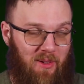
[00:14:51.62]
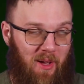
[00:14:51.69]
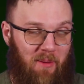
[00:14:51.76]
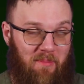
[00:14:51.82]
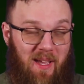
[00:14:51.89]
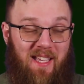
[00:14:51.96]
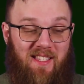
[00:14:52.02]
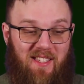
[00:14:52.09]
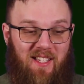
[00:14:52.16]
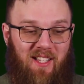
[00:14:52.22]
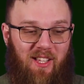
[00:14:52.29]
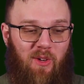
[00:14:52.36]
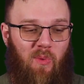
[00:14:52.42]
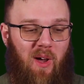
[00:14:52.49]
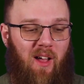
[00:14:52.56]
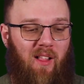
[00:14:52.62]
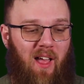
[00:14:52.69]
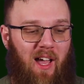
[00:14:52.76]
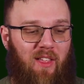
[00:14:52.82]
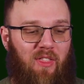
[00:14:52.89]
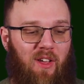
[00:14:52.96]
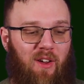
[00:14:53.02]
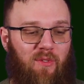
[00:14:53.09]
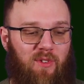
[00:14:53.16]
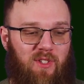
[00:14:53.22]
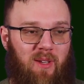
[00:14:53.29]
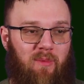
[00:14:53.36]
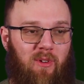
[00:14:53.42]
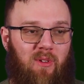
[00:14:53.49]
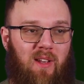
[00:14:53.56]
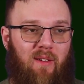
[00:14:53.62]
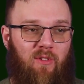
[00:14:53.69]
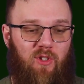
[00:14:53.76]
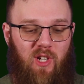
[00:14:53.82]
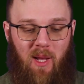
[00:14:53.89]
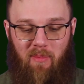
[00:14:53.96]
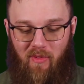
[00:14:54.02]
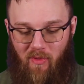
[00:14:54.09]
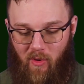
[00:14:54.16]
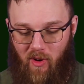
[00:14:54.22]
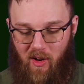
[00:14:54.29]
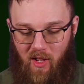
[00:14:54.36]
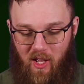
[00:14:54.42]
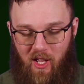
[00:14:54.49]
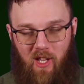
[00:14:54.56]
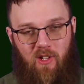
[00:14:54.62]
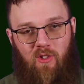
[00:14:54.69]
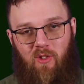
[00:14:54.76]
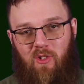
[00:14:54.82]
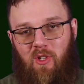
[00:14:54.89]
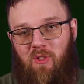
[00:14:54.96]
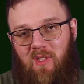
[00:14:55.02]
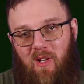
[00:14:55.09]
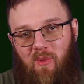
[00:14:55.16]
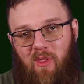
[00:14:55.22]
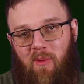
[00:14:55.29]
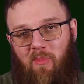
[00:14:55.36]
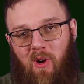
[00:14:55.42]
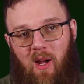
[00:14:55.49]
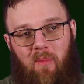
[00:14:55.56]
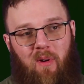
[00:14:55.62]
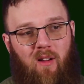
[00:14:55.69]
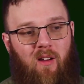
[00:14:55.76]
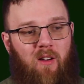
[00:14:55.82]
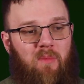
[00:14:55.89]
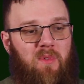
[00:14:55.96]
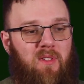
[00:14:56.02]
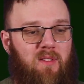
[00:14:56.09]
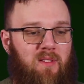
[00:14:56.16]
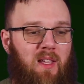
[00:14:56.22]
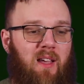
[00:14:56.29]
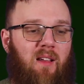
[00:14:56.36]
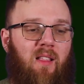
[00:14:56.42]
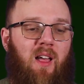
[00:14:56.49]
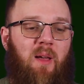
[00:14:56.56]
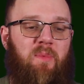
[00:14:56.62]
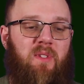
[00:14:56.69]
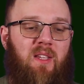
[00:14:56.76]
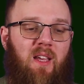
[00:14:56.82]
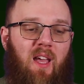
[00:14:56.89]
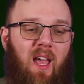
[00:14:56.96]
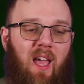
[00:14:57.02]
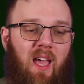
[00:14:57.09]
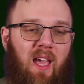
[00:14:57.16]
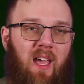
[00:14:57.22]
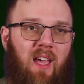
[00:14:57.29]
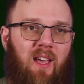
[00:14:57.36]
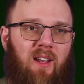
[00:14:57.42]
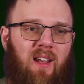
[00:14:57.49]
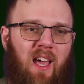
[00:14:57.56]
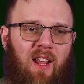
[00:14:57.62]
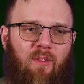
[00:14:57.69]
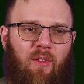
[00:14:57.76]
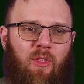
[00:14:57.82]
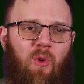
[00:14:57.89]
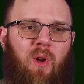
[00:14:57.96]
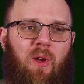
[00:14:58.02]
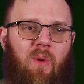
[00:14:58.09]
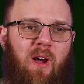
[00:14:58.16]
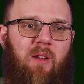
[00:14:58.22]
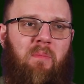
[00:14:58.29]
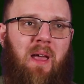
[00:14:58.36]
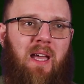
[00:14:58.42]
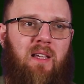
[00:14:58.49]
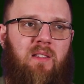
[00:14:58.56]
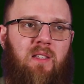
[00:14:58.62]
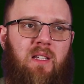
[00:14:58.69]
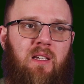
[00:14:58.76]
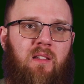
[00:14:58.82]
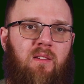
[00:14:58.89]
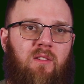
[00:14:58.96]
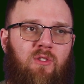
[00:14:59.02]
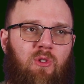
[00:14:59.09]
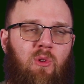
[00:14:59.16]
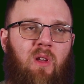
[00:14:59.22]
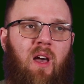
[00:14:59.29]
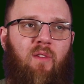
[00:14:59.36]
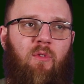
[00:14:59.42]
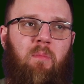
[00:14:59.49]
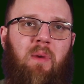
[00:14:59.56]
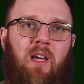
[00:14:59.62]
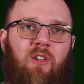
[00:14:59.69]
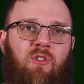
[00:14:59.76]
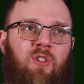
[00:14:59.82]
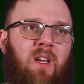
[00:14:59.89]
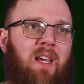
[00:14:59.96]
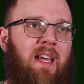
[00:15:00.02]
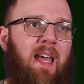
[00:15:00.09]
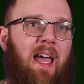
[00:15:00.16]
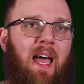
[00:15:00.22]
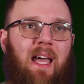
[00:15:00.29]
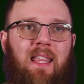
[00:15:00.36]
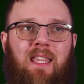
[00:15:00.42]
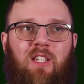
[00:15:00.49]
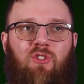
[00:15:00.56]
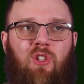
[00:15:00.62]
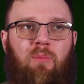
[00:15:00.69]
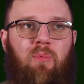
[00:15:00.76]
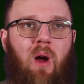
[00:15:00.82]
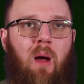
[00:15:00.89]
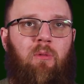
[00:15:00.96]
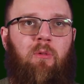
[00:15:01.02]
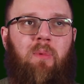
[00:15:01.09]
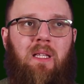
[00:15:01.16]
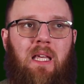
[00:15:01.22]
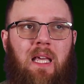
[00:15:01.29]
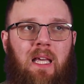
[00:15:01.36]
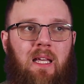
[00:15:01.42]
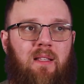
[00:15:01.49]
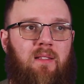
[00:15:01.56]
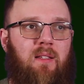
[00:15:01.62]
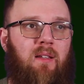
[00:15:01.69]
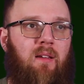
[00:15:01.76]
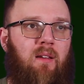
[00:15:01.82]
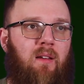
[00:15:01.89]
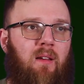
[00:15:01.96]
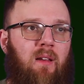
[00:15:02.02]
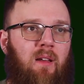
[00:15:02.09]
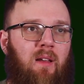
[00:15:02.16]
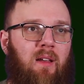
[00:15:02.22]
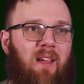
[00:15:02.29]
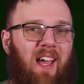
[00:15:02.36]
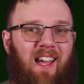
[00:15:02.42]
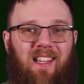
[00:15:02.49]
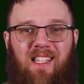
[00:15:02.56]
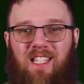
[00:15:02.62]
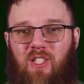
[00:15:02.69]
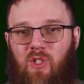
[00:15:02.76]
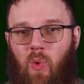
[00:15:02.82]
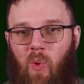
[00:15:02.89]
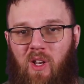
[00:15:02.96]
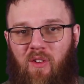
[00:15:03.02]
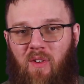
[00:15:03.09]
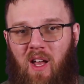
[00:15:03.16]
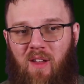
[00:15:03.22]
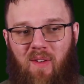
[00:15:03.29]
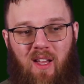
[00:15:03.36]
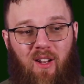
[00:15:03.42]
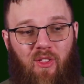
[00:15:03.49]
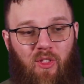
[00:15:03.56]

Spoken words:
amazingly well, I thought, for someone who'd never shot before. She was using it with the primary arms Cyclops, and out of a 30-round magazine, shooting off a bench, I think she probably hit at least 25 out